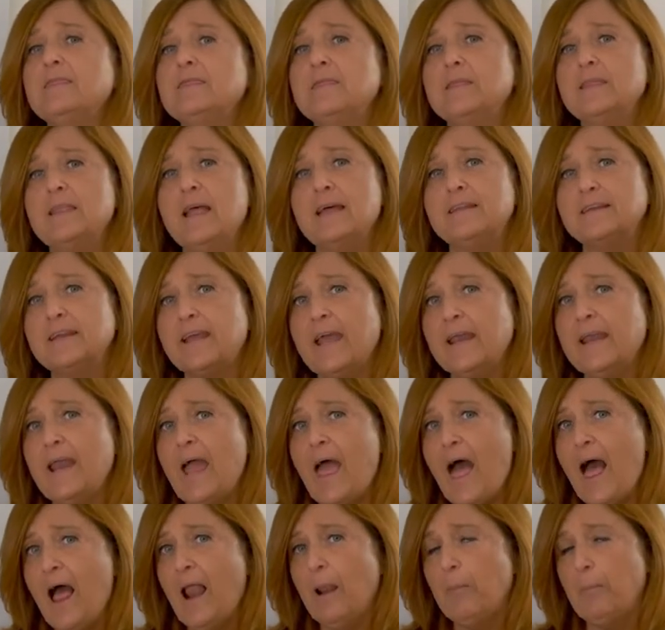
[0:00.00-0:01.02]
that can
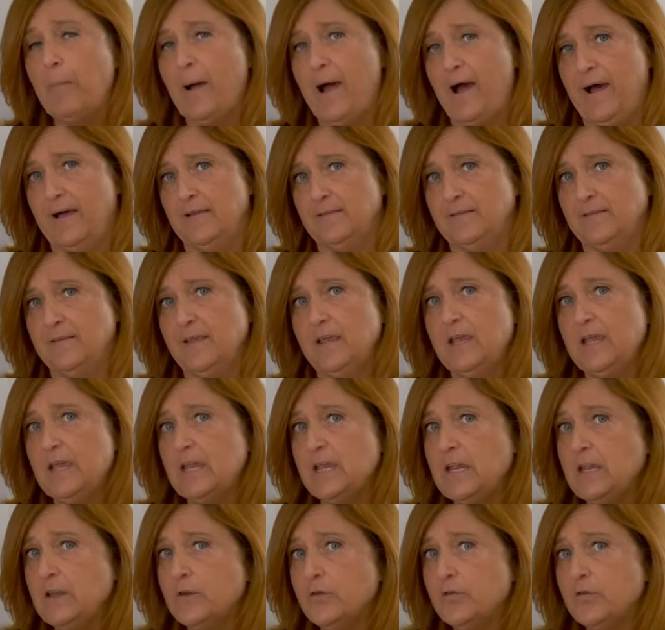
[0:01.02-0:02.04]
help us
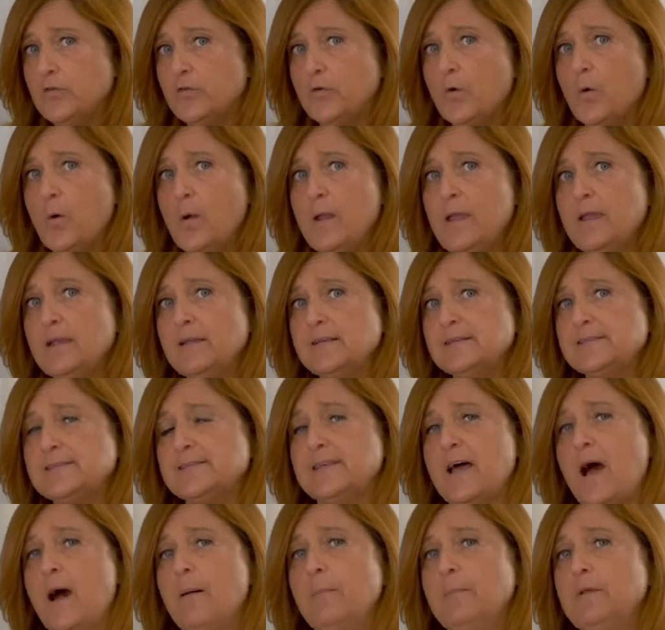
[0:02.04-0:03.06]
in drawing
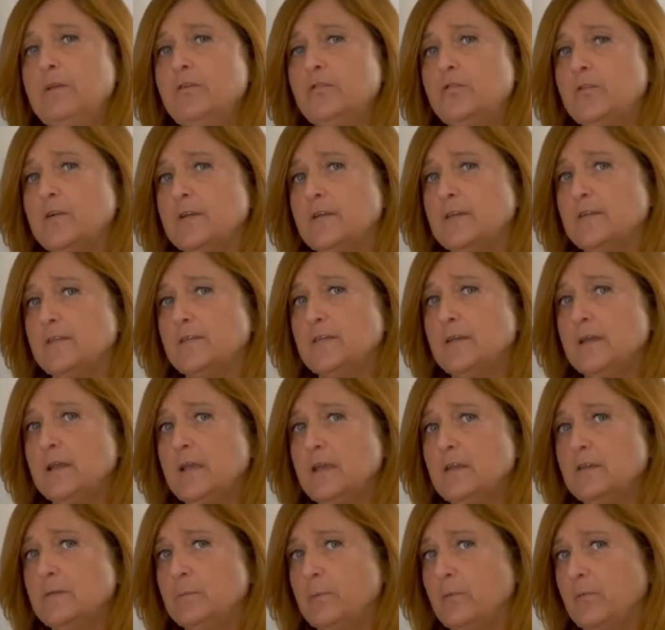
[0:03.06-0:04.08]
some interesting
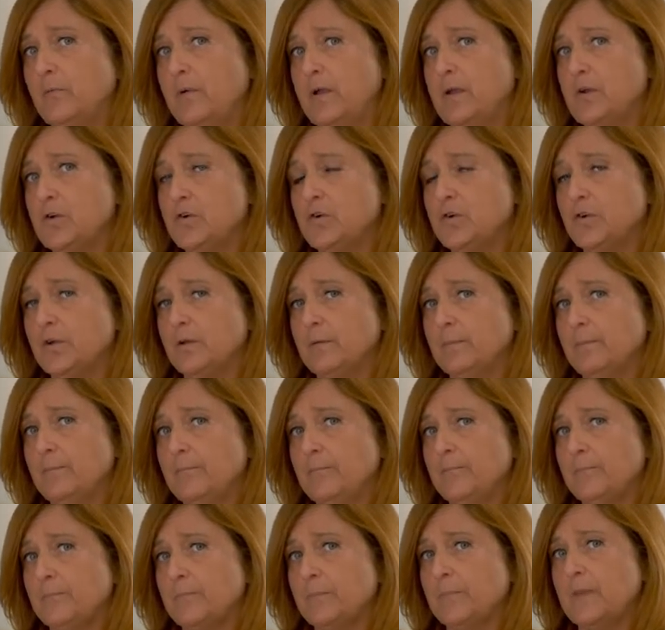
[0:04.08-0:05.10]
inspiration.
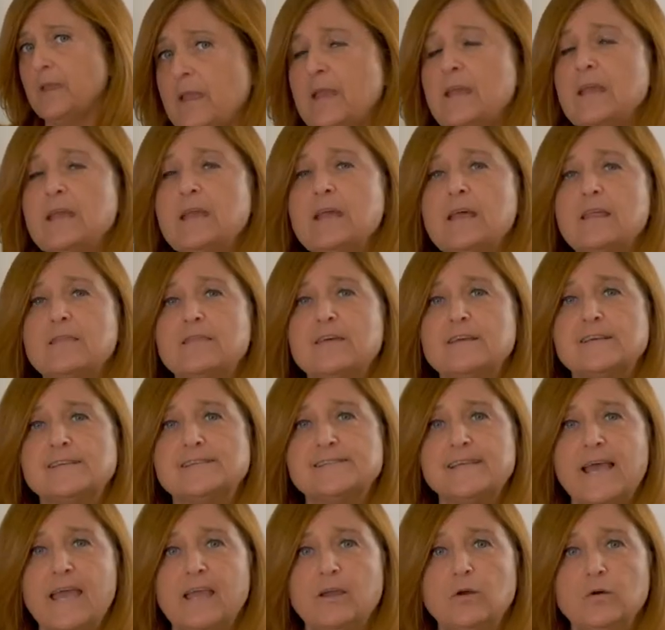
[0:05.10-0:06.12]
The
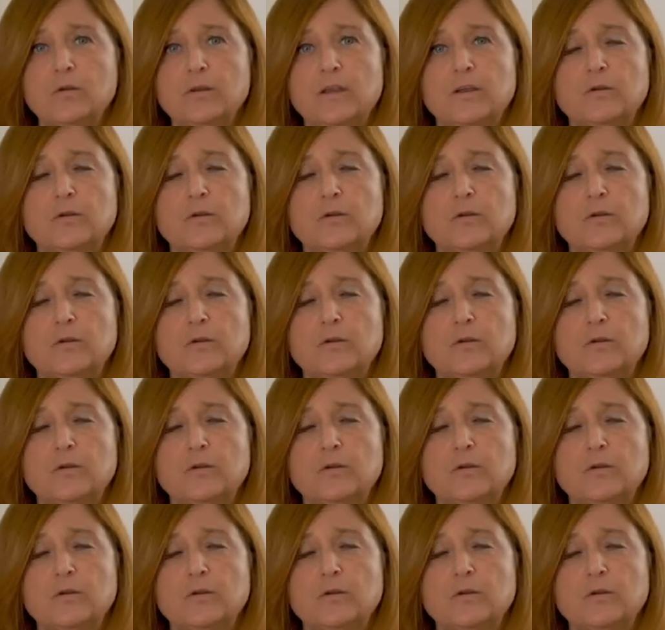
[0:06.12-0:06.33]
second